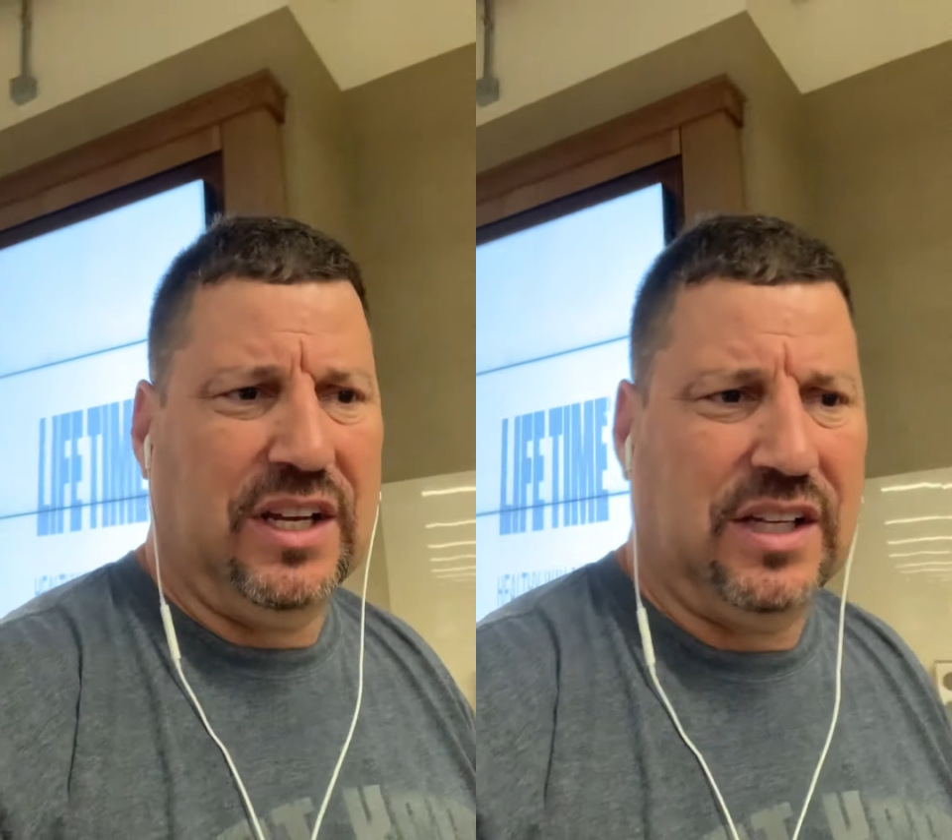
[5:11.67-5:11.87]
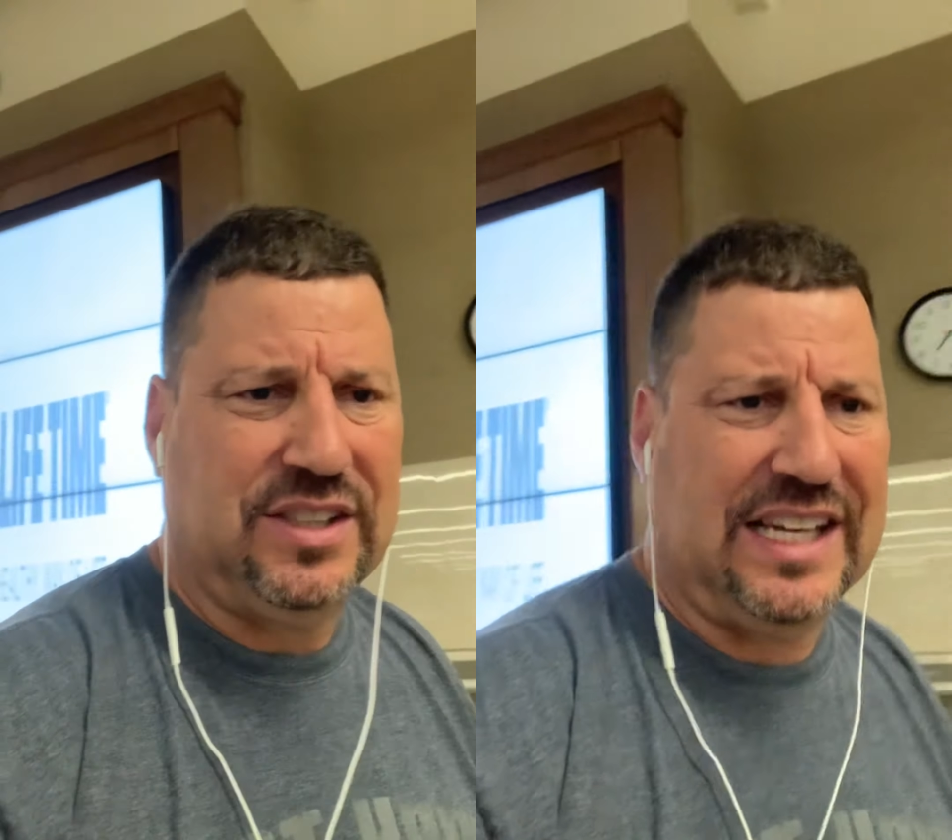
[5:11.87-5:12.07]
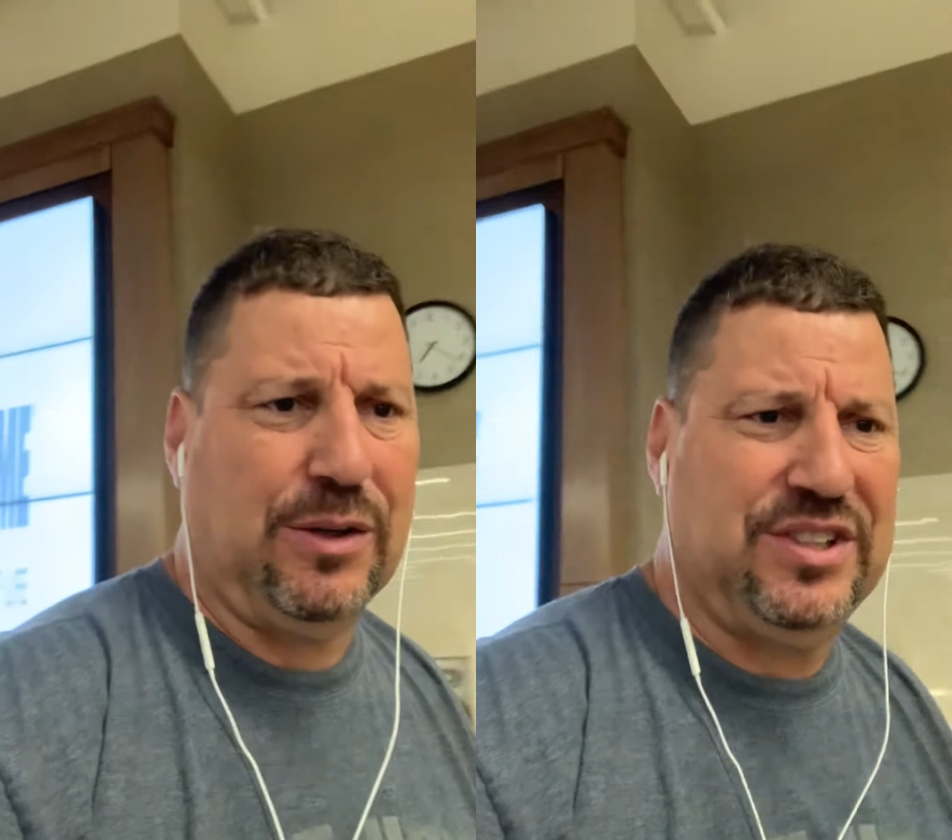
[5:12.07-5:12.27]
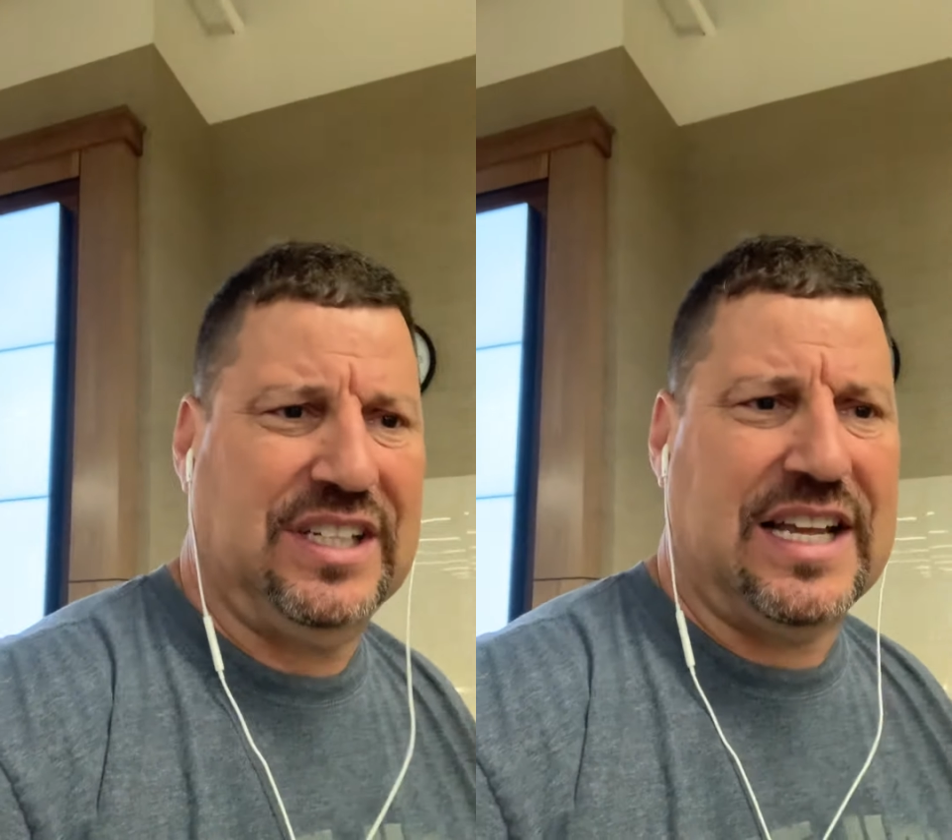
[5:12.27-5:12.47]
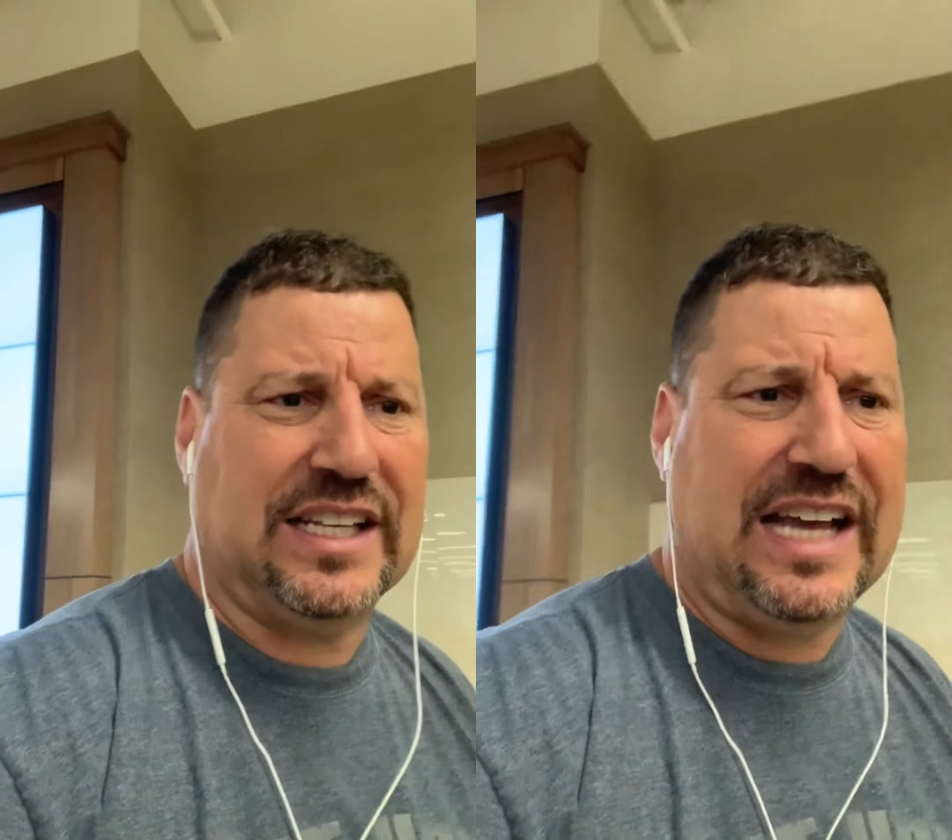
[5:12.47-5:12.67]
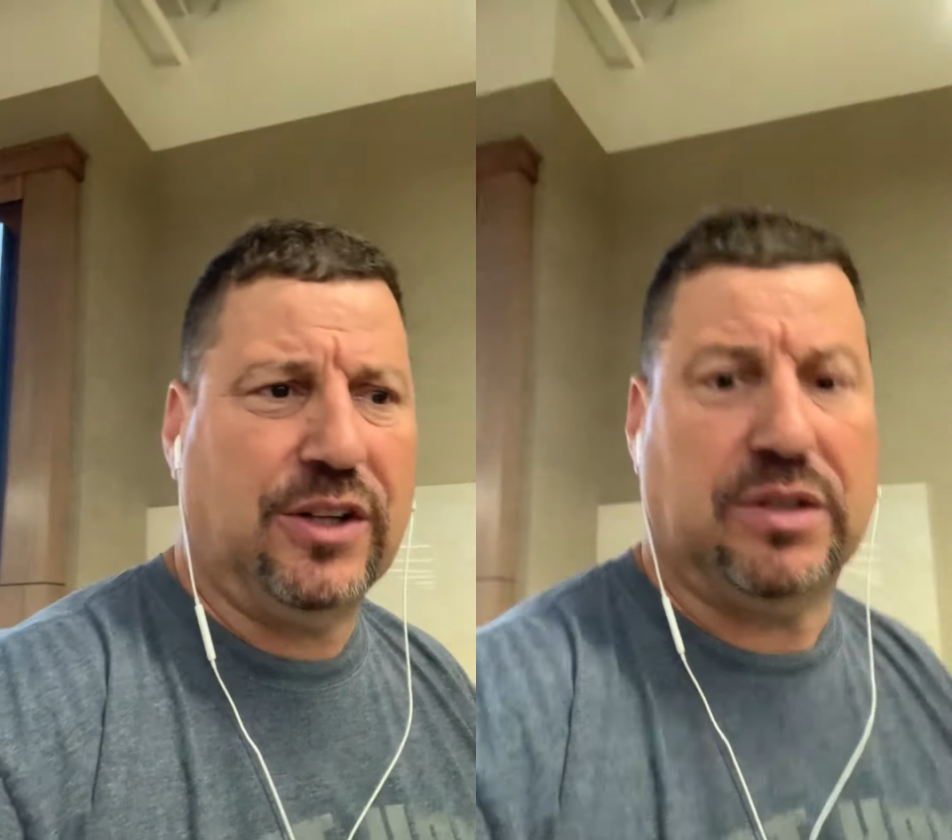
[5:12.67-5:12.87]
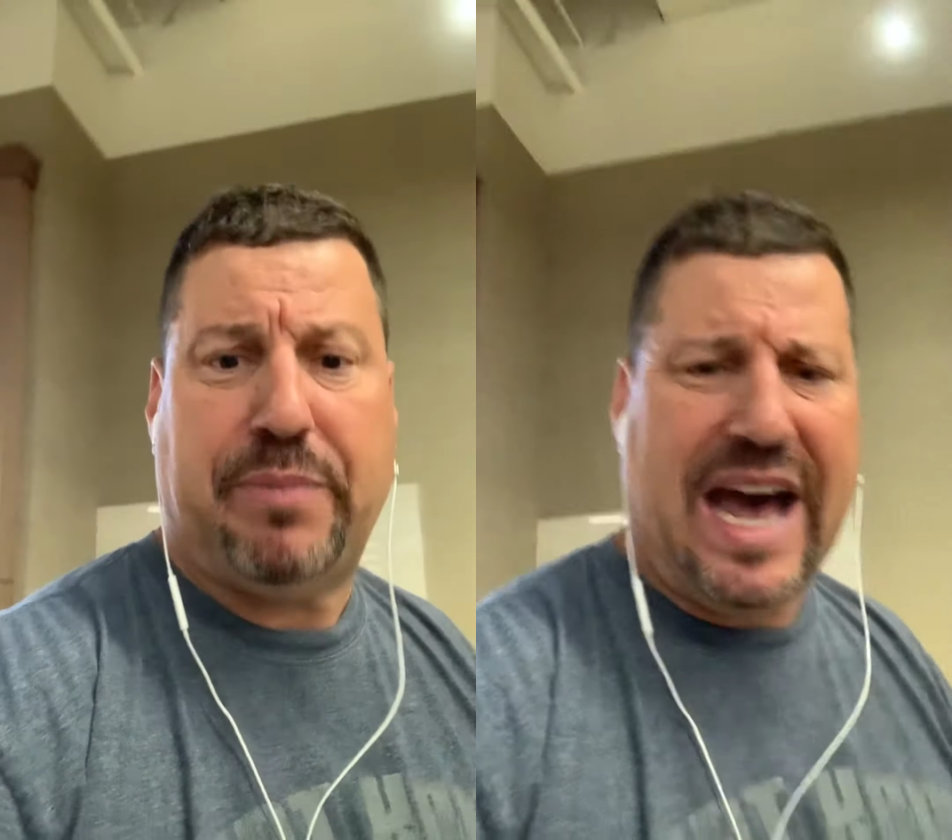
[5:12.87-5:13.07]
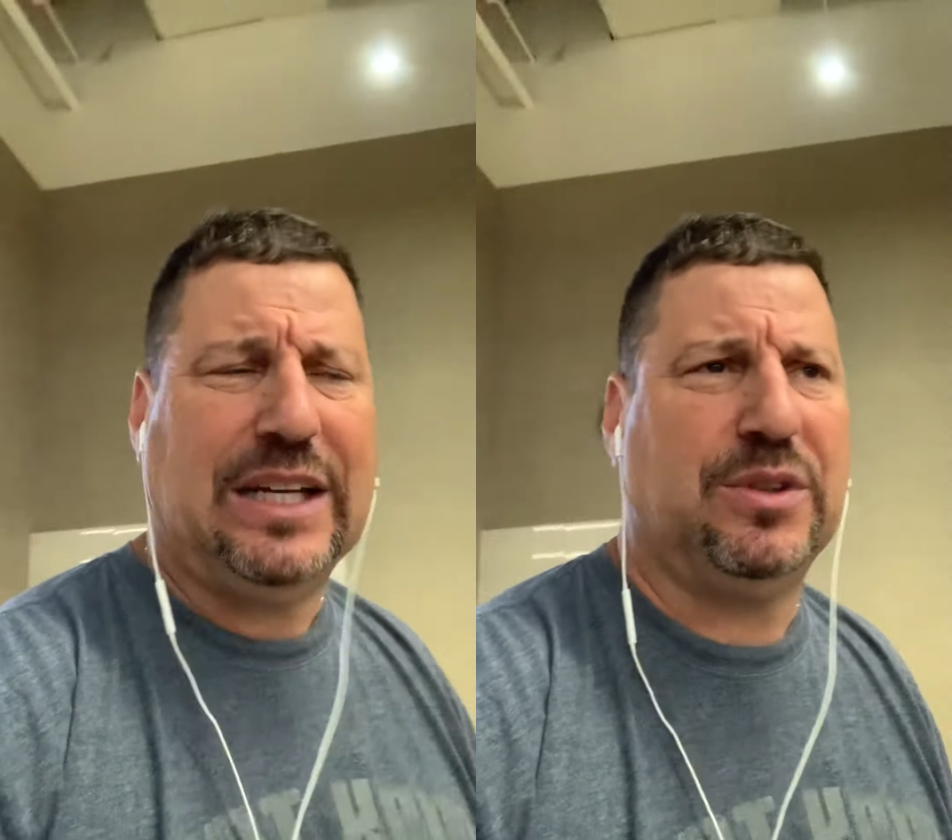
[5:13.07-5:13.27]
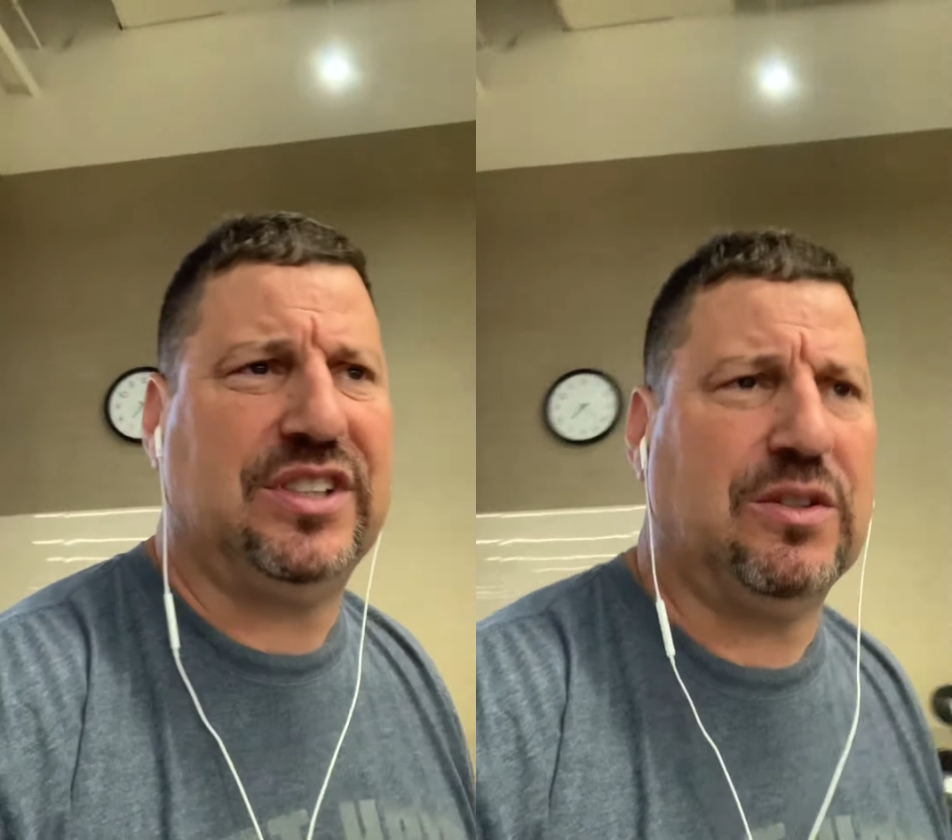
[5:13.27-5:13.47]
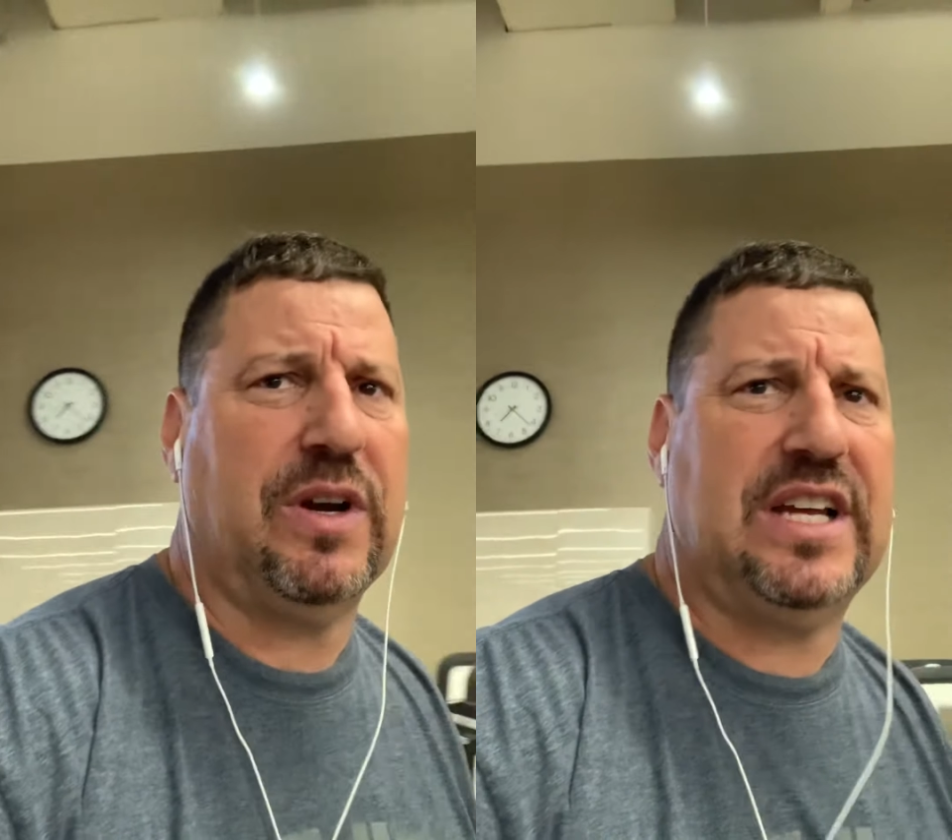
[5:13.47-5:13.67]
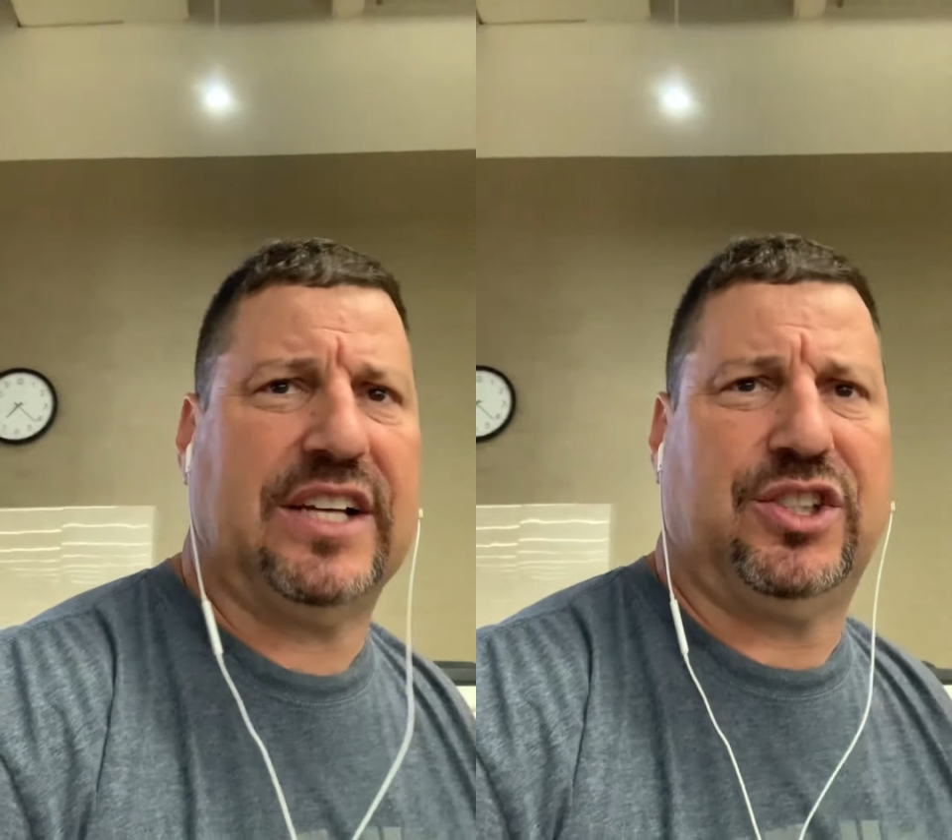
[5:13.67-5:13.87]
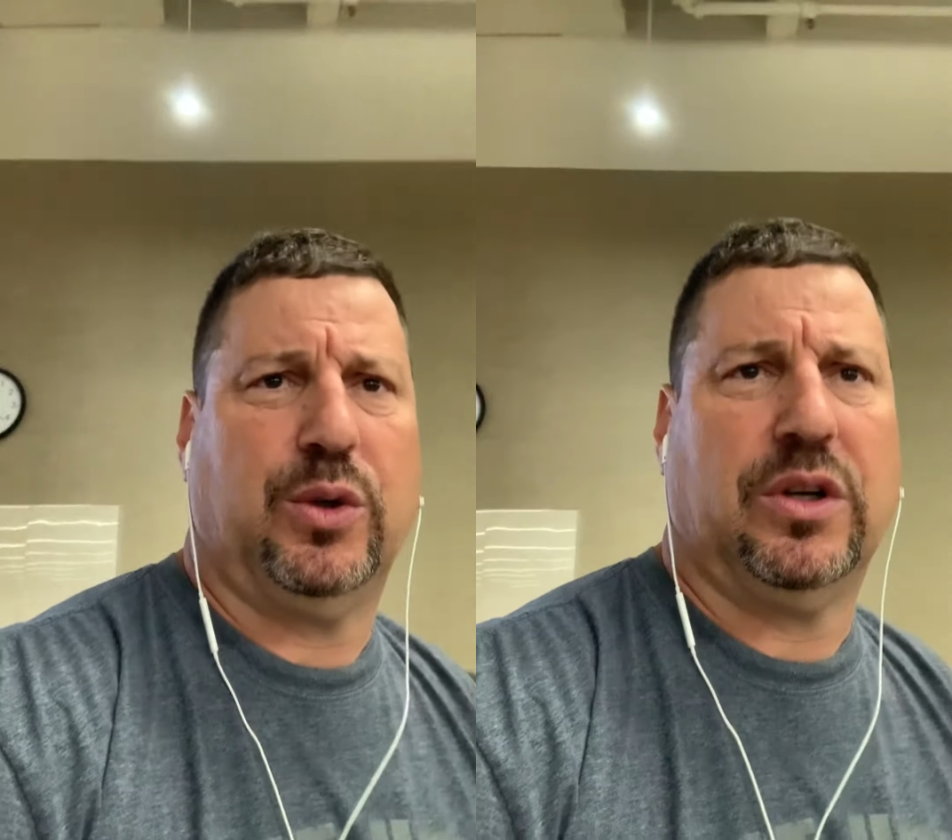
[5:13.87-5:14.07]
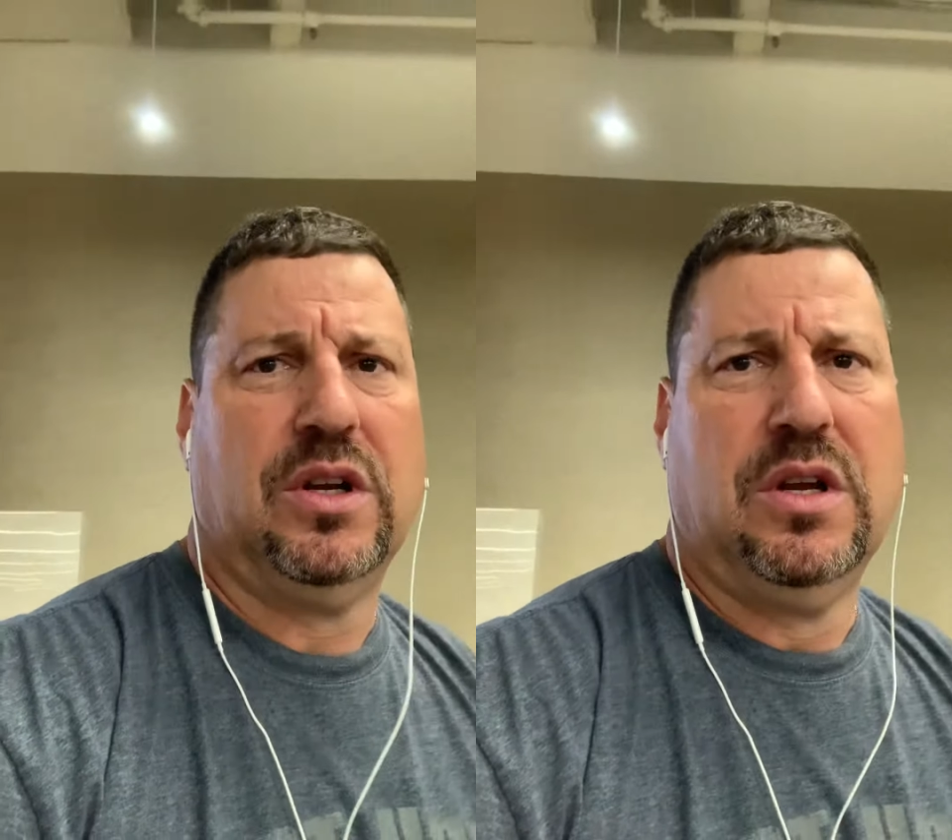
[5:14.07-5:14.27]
said I was sitting on the couch and Patty was sitting right next to her.